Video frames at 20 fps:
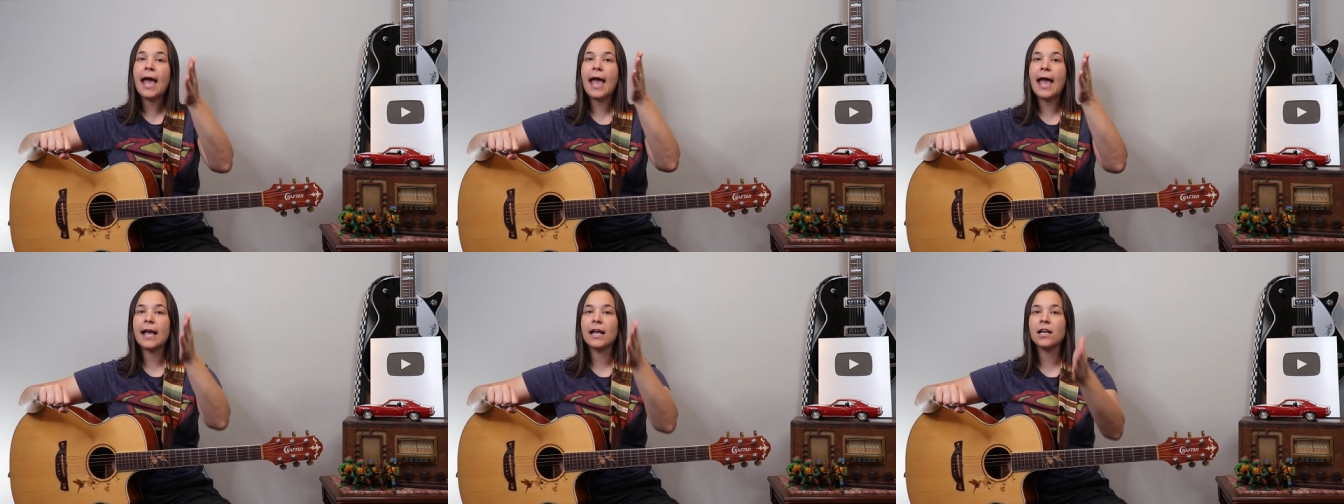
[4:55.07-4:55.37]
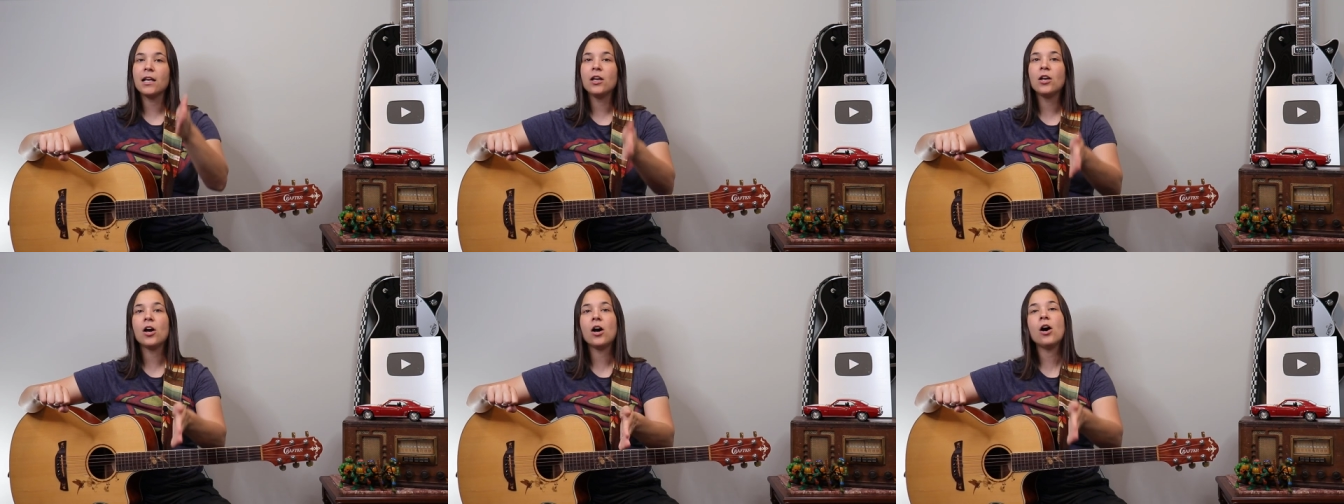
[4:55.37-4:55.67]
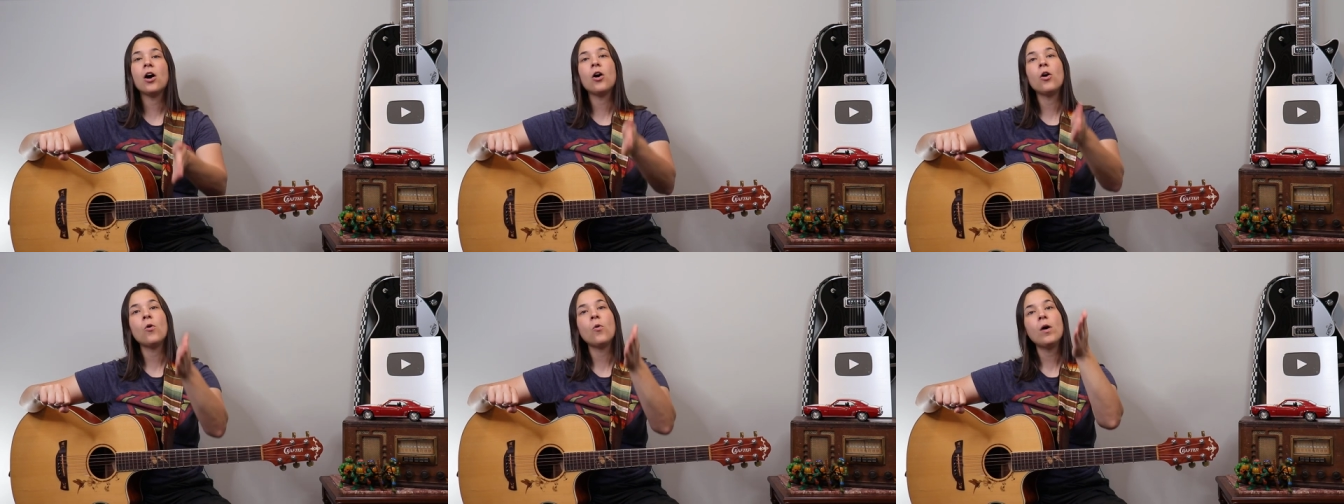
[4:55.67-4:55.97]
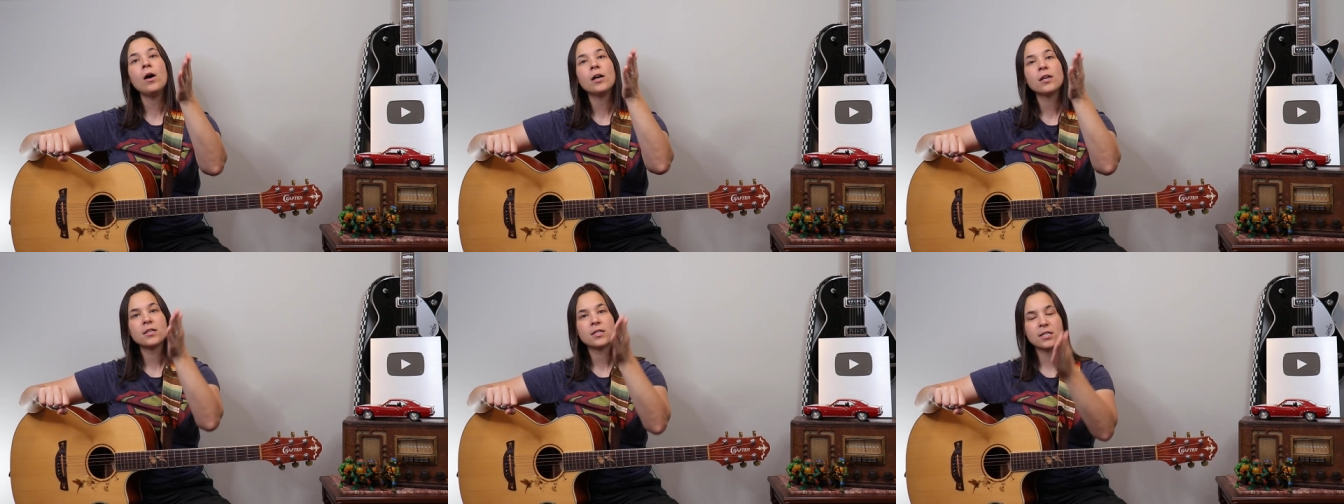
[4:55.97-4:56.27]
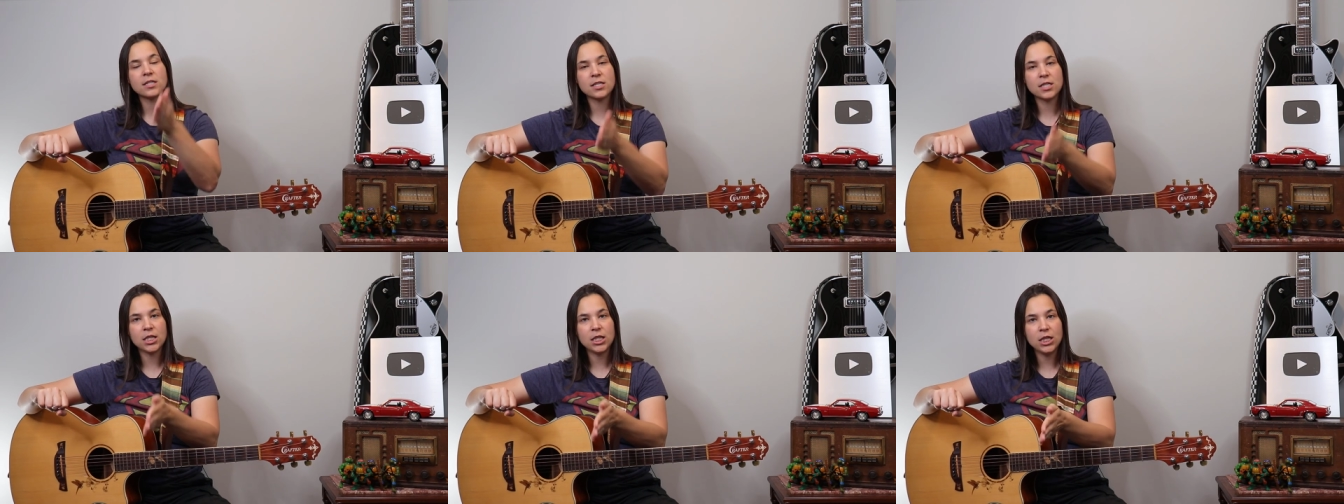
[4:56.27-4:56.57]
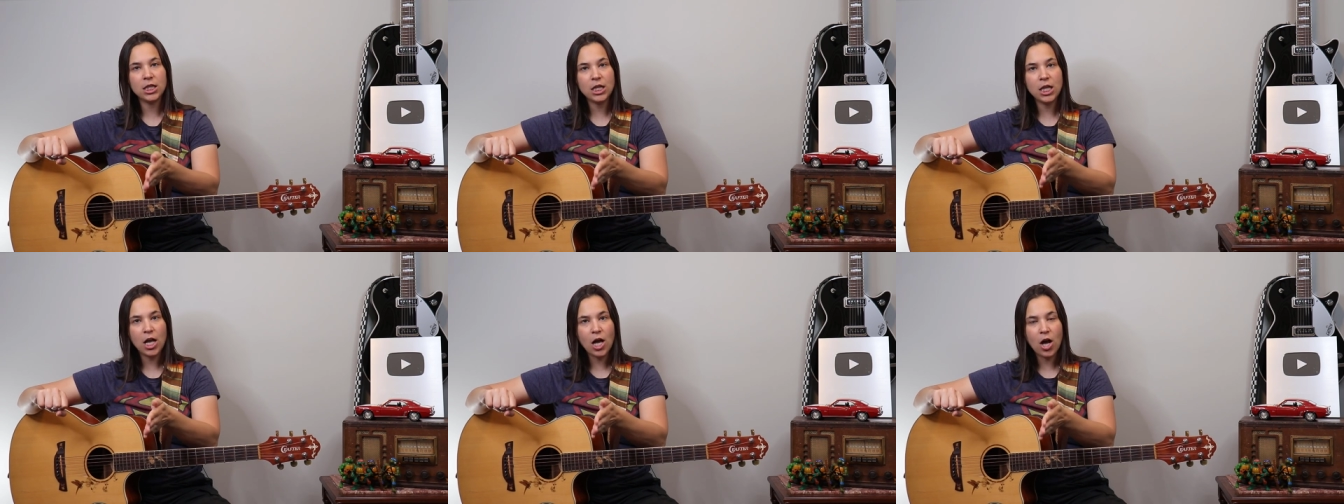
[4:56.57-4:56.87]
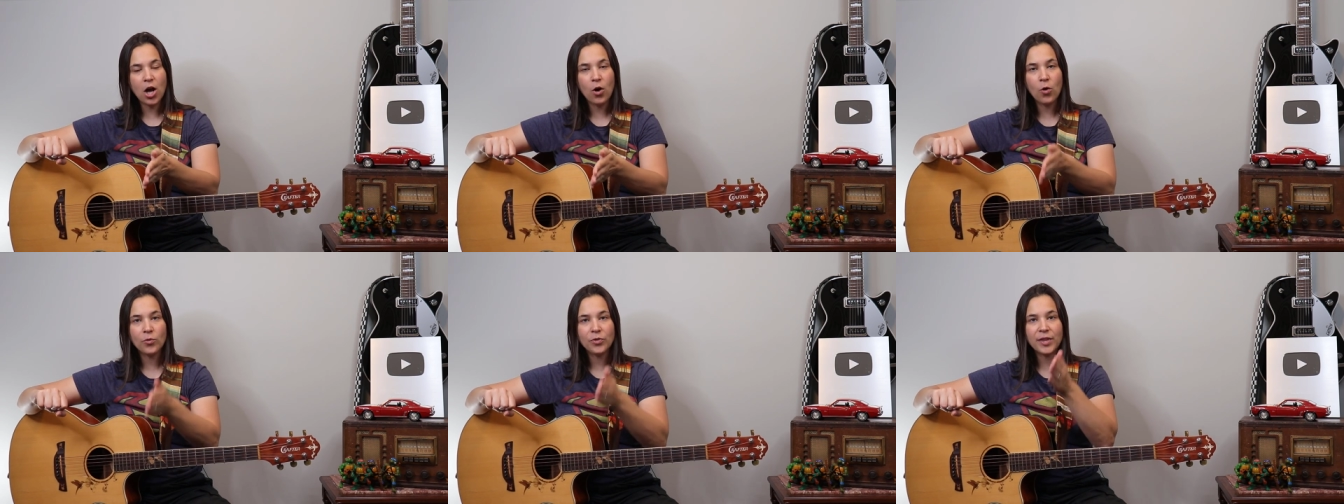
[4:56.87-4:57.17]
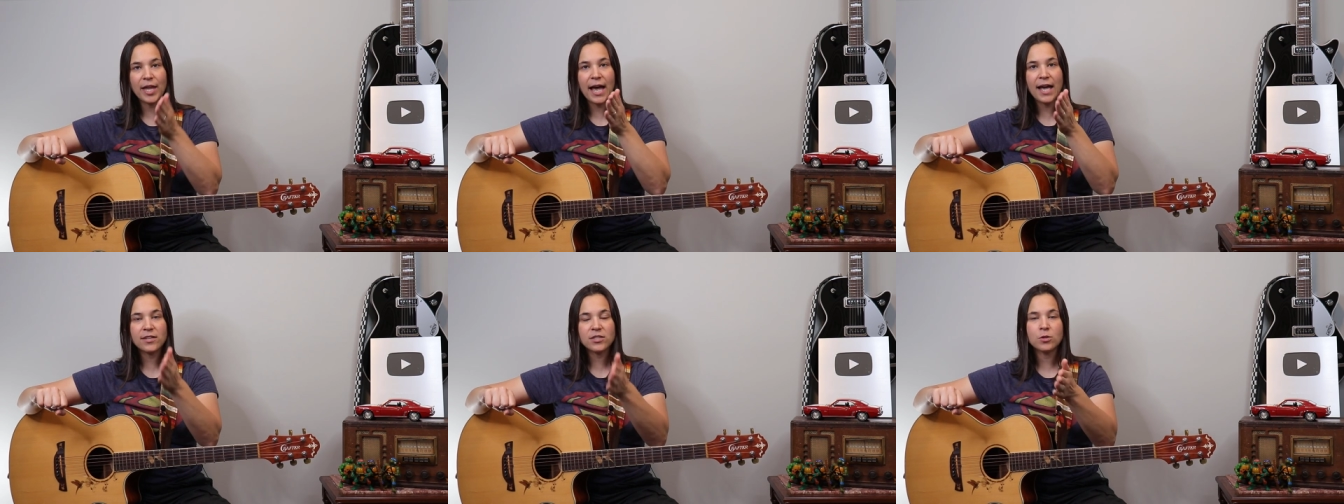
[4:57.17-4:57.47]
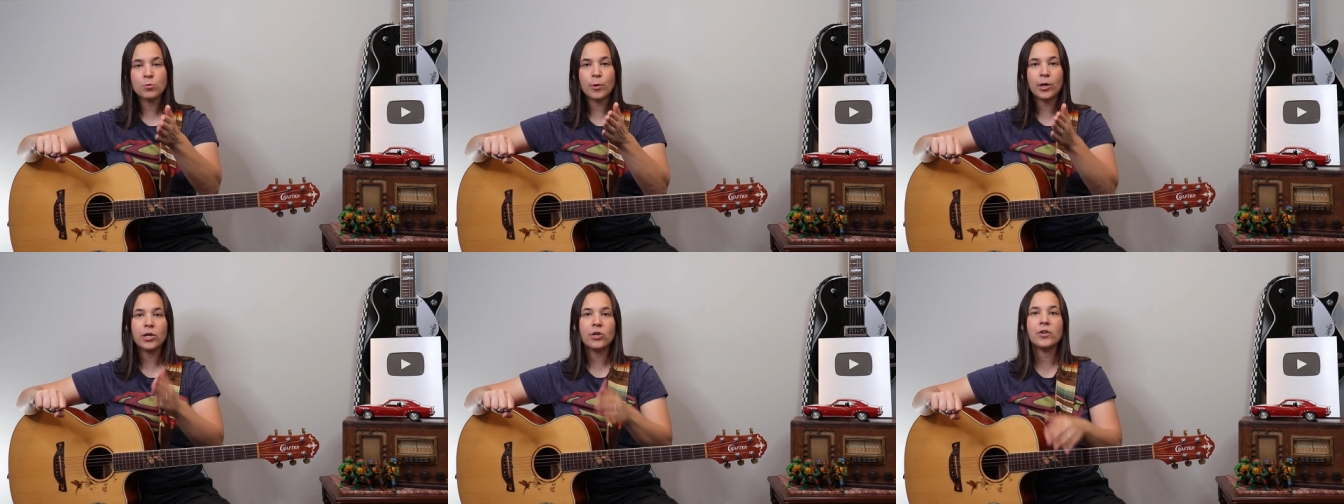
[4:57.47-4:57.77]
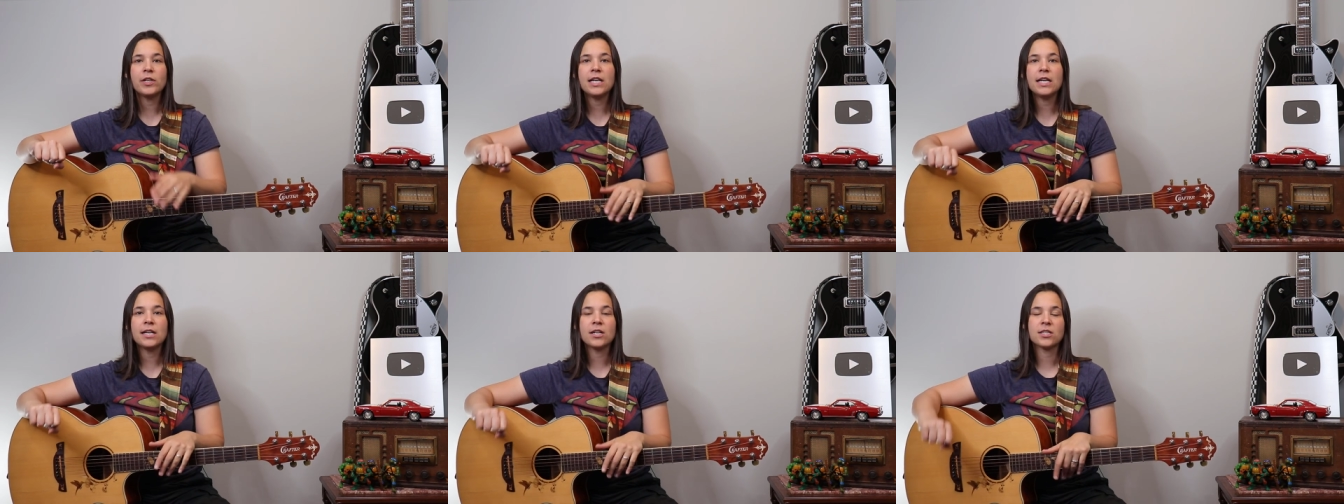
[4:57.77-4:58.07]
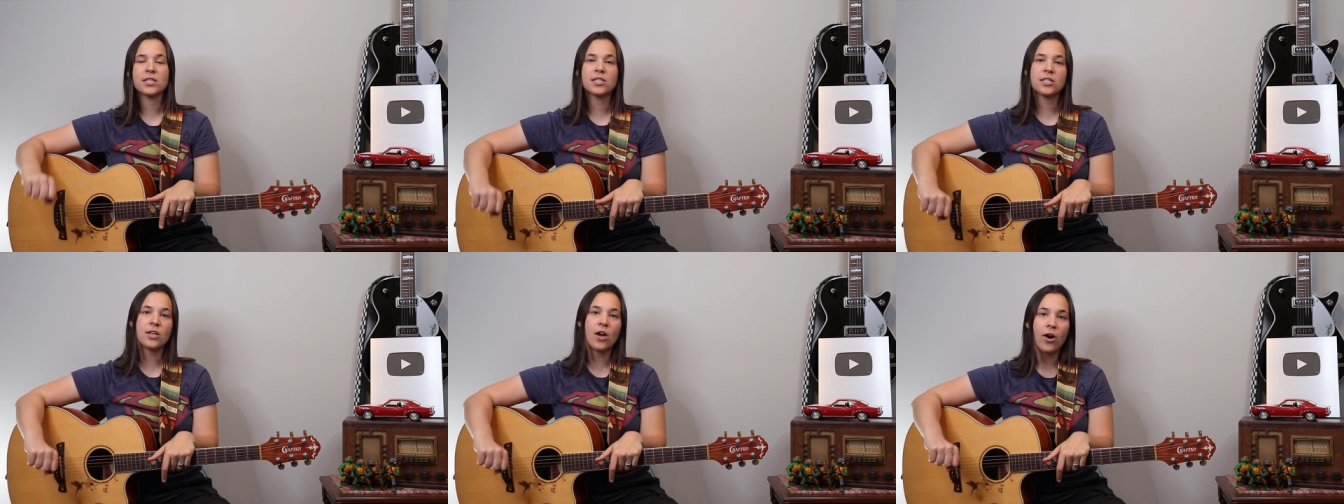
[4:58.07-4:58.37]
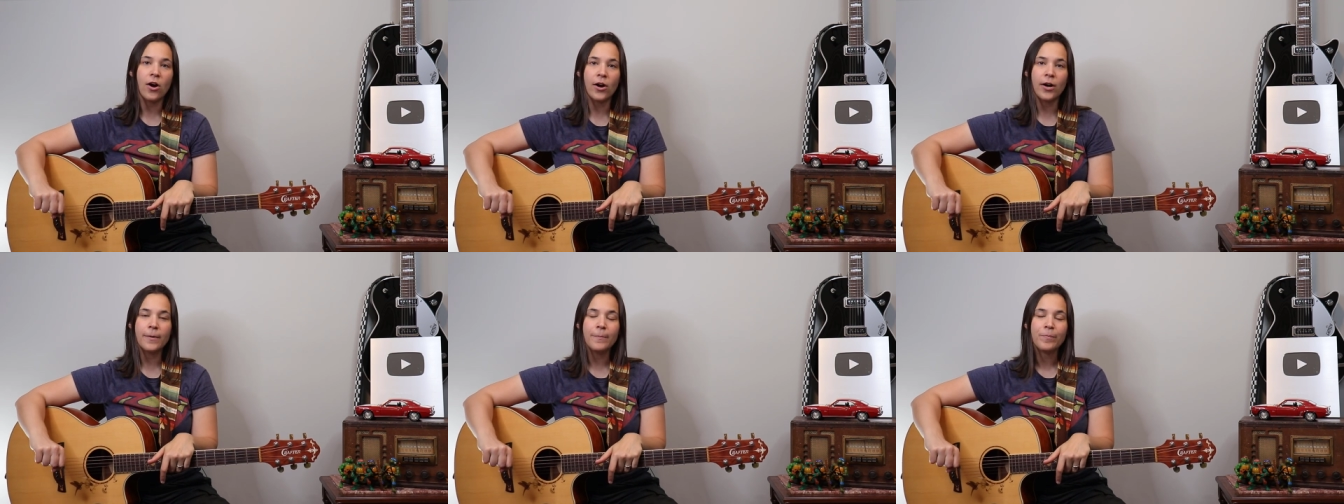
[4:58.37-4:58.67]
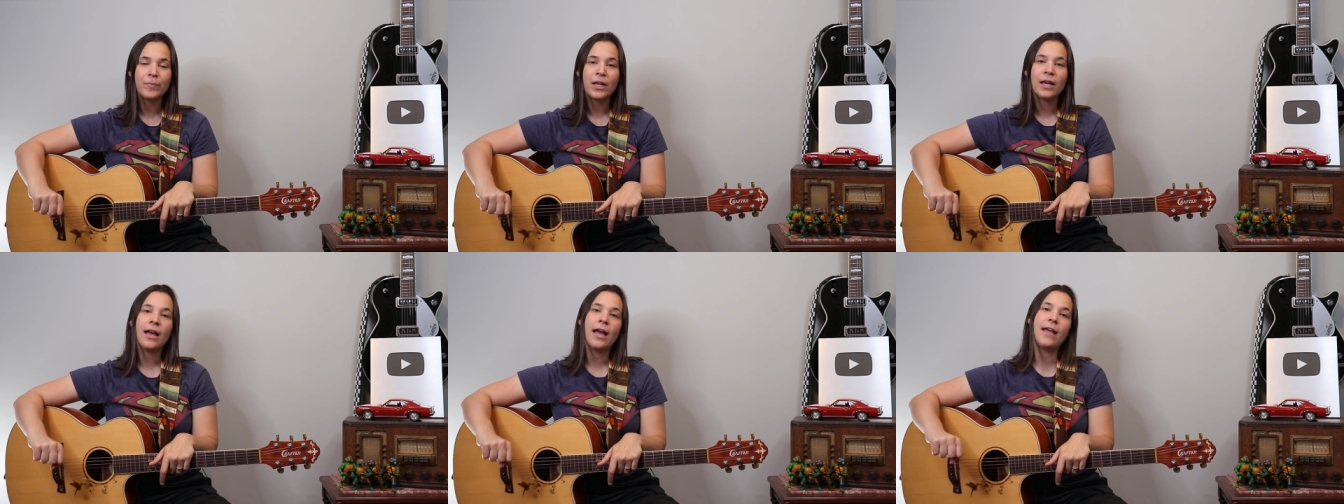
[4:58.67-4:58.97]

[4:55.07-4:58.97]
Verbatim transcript: and go slow. That's where you need to start.